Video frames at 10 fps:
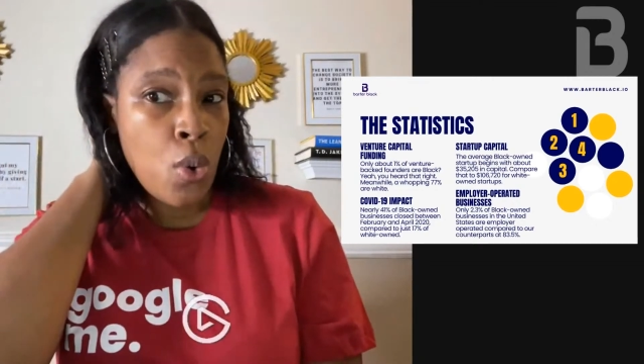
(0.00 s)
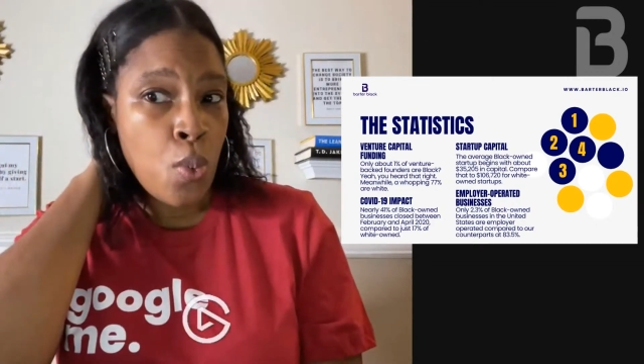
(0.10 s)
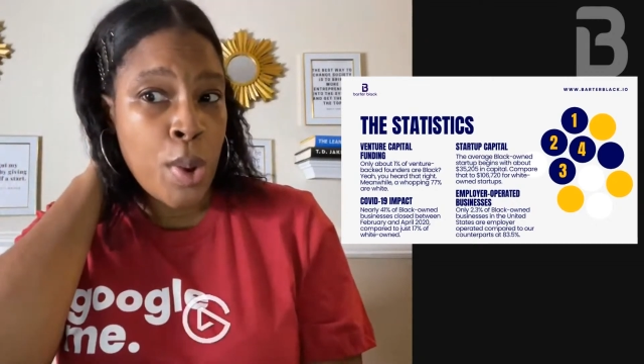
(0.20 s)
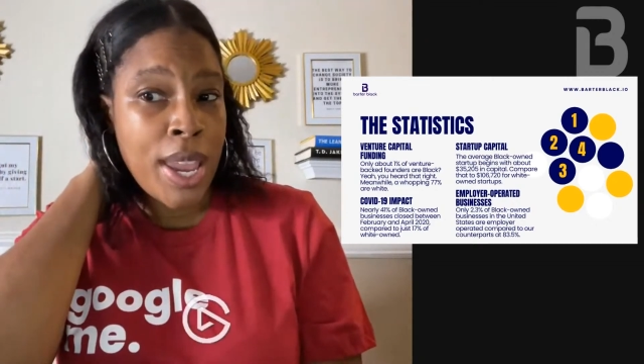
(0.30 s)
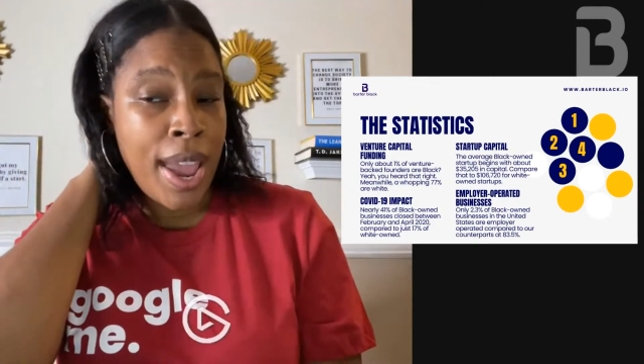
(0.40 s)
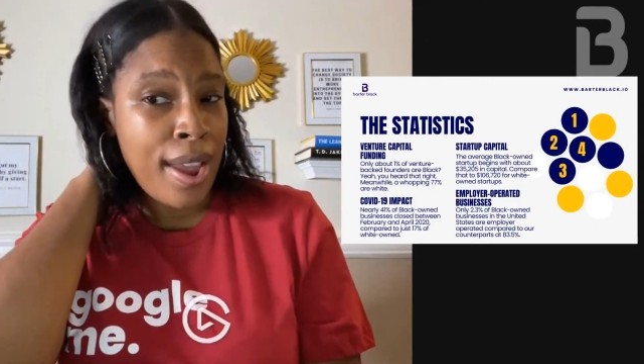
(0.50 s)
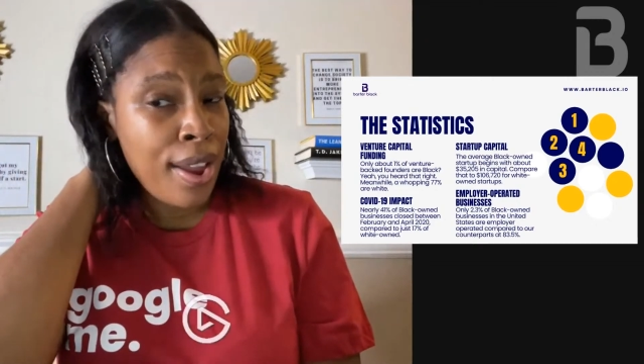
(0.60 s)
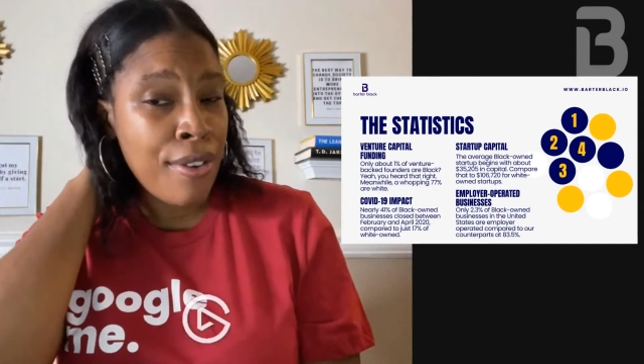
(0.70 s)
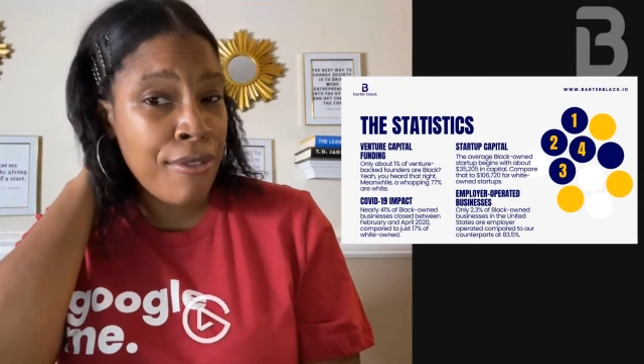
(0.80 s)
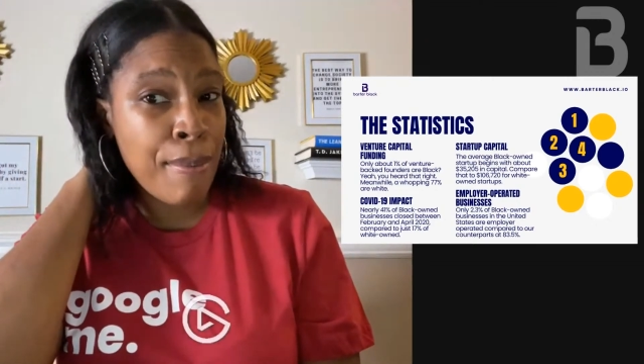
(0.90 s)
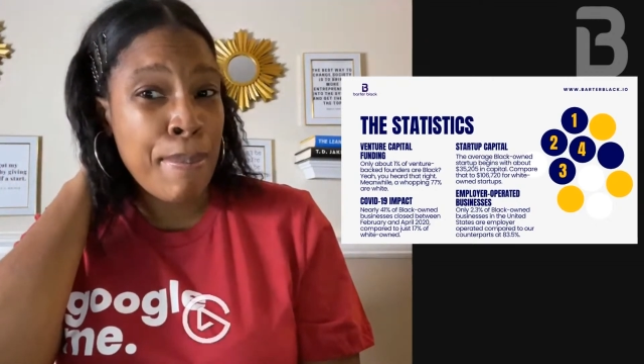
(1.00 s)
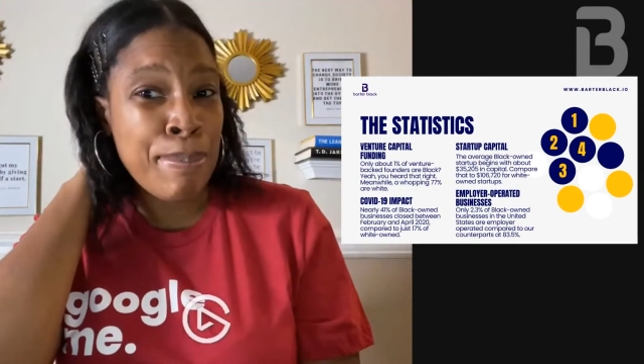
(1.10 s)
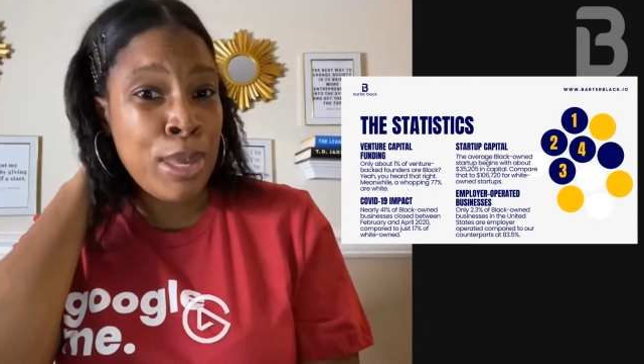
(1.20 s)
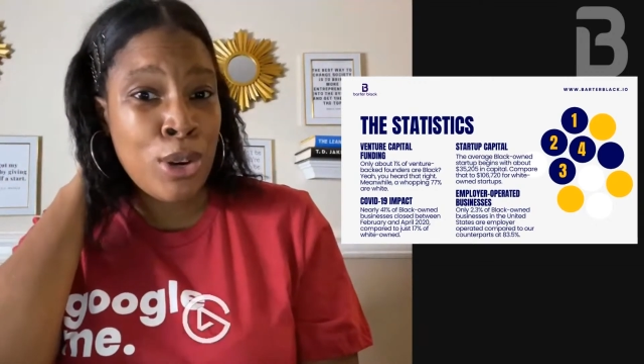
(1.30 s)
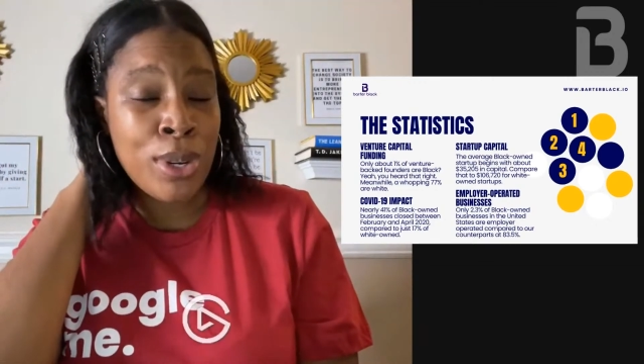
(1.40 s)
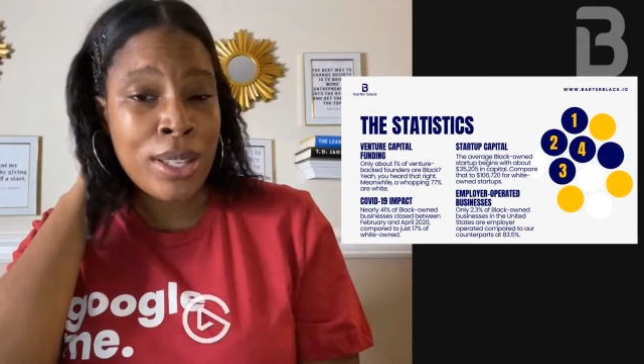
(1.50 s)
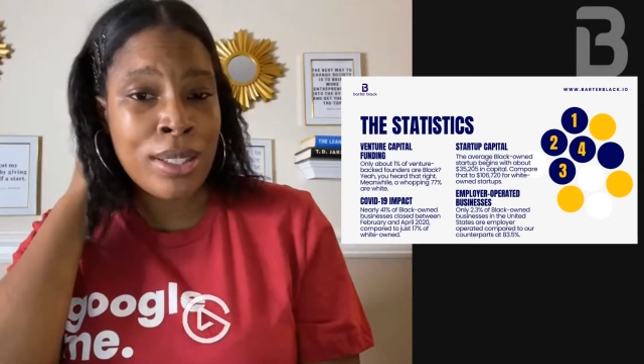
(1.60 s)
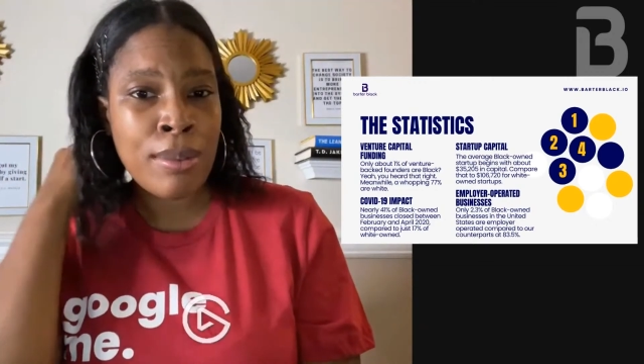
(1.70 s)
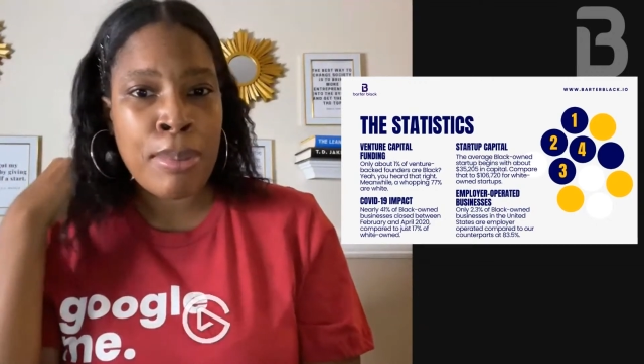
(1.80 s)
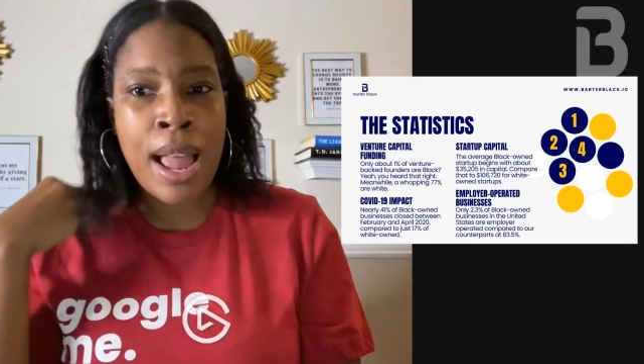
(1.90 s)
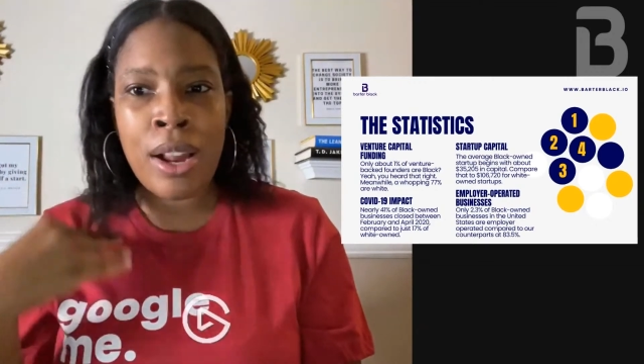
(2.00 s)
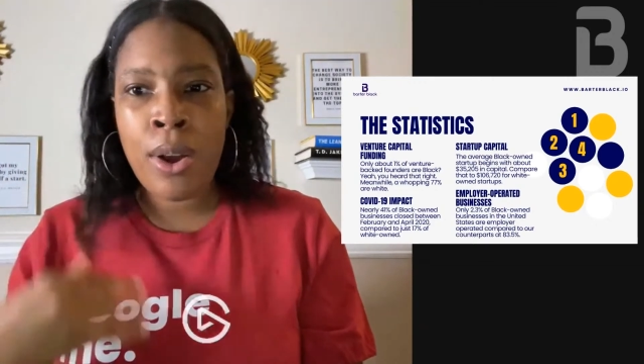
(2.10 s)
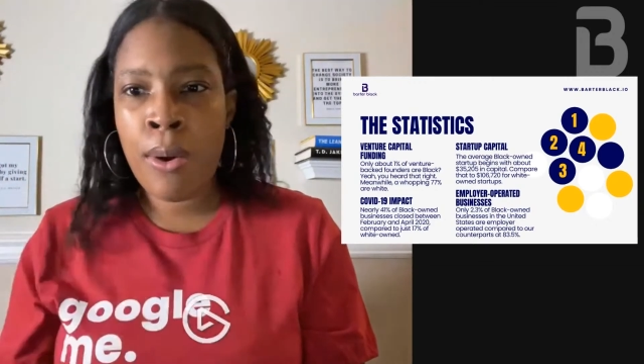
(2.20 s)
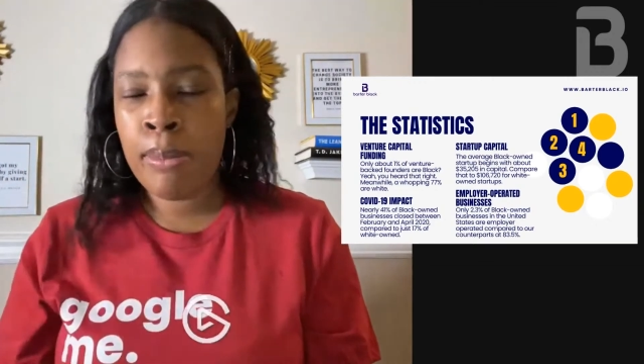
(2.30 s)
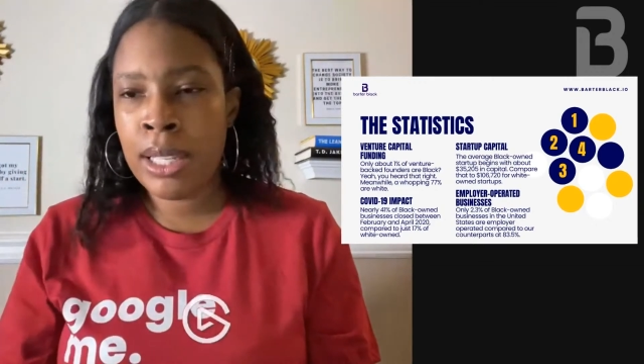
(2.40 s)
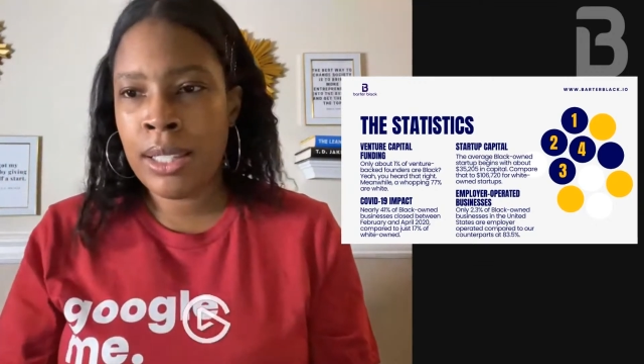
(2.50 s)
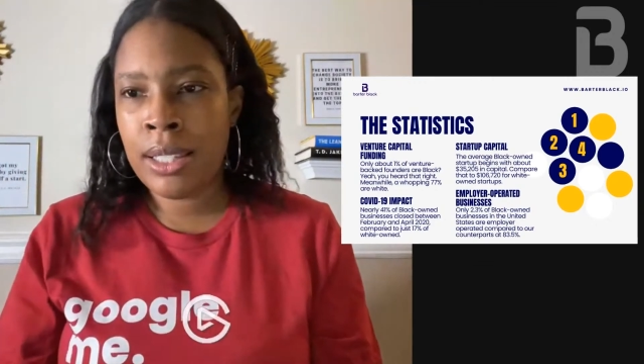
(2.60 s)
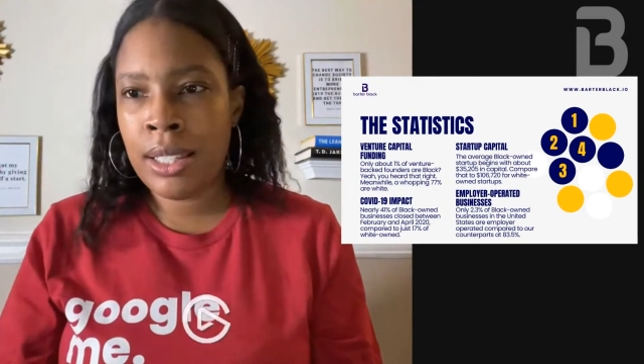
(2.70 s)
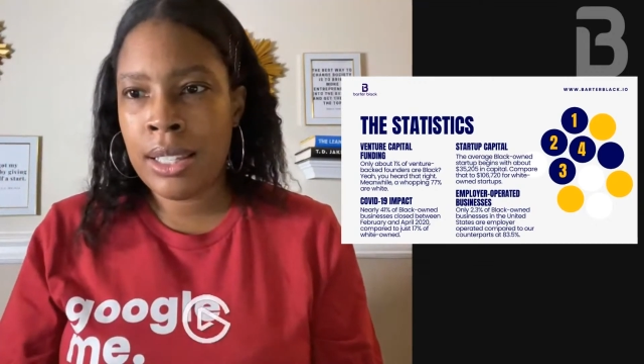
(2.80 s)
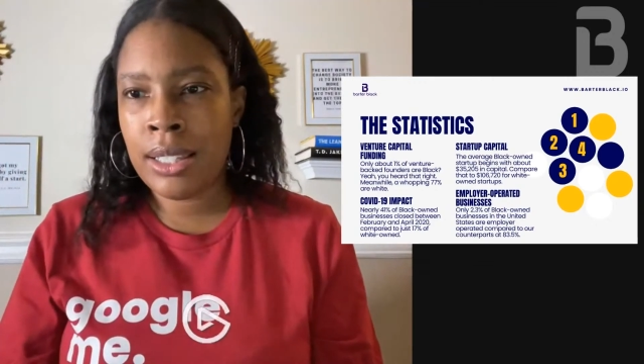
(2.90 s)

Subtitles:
We have millions of Black-owned businesses,